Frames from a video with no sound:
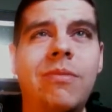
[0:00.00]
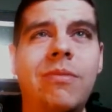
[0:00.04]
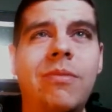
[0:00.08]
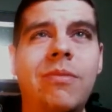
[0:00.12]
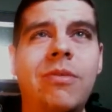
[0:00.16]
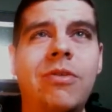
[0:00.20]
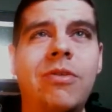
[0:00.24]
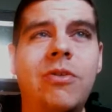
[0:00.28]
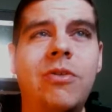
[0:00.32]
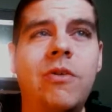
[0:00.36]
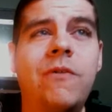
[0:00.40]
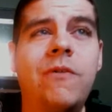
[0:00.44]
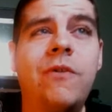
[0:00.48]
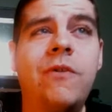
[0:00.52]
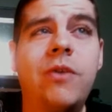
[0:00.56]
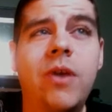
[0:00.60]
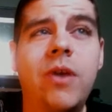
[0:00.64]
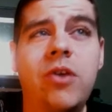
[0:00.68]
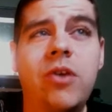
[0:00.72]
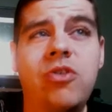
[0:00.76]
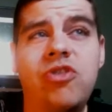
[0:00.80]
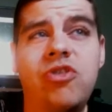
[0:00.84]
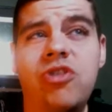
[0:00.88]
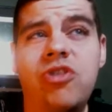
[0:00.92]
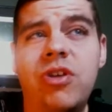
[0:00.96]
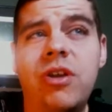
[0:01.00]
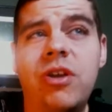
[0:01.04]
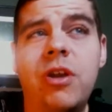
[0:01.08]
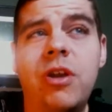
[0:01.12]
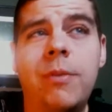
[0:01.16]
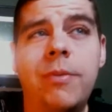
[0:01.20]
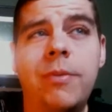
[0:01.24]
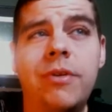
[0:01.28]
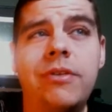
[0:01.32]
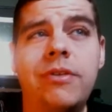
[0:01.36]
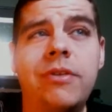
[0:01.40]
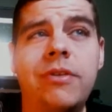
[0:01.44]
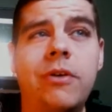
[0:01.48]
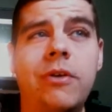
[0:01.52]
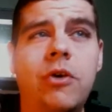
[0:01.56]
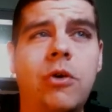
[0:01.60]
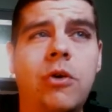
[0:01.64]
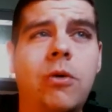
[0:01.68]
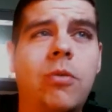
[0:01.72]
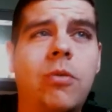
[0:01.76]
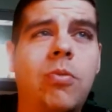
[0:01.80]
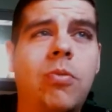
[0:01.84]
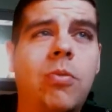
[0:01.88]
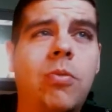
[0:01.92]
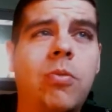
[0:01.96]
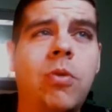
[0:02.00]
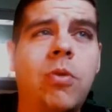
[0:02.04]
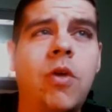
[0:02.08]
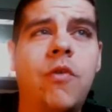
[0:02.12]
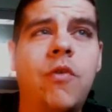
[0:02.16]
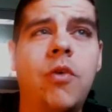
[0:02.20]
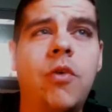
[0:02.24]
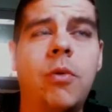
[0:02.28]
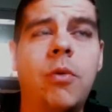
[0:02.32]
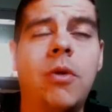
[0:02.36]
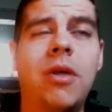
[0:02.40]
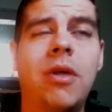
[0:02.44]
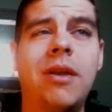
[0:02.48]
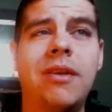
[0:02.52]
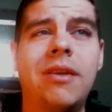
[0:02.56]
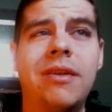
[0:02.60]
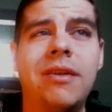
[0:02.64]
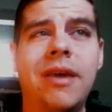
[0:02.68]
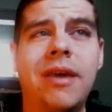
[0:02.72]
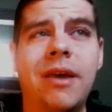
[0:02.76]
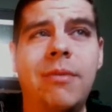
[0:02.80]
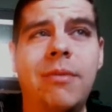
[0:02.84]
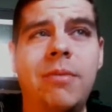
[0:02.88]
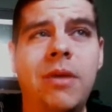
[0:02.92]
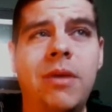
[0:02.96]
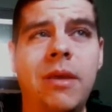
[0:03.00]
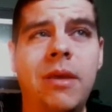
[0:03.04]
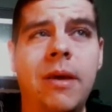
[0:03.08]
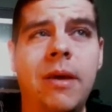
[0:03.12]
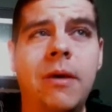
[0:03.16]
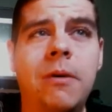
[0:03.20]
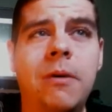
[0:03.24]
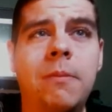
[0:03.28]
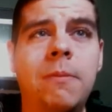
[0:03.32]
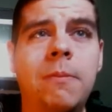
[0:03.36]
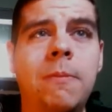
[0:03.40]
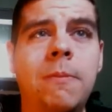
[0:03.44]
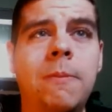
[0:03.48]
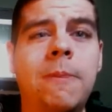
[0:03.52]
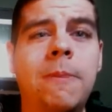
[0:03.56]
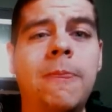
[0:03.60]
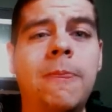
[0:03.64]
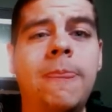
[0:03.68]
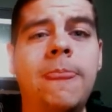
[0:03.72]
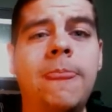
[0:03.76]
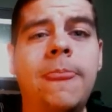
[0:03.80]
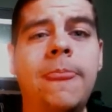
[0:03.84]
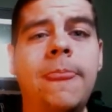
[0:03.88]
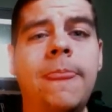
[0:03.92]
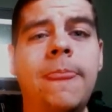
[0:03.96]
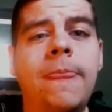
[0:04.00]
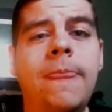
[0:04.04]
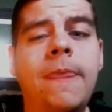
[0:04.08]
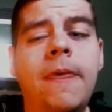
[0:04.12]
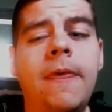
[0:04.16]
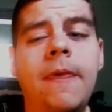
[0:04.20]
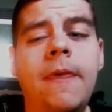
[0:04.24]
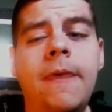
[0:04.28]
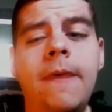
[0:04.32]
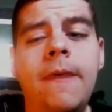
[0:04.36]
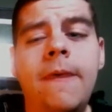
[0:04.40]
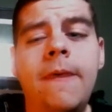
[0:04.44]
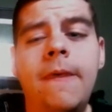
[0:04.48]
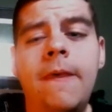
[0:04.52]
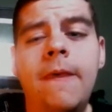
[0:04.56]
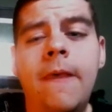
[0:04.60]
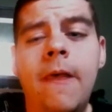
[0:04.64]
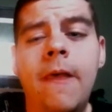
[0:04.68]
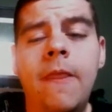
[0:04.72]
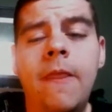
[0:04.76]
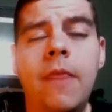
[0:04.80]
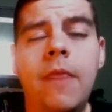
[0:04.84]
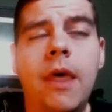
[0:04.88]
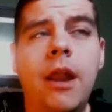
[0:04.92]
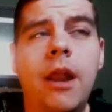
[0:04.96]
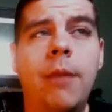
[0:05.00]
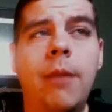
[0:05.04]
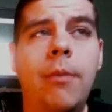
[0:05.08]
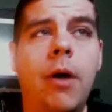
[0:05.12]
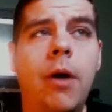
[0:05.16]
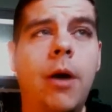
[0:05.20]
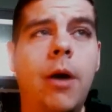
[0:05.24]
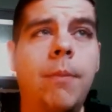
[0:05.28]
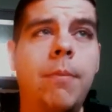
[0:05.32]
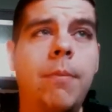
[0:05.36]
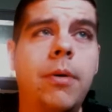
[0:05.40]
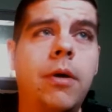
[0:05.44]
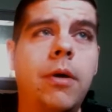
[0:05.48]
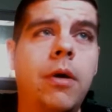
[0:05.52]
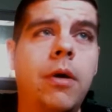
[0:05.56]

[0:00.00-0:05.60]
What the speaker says: still feel like shit up until roughly about like 9 p.m. And then I'm up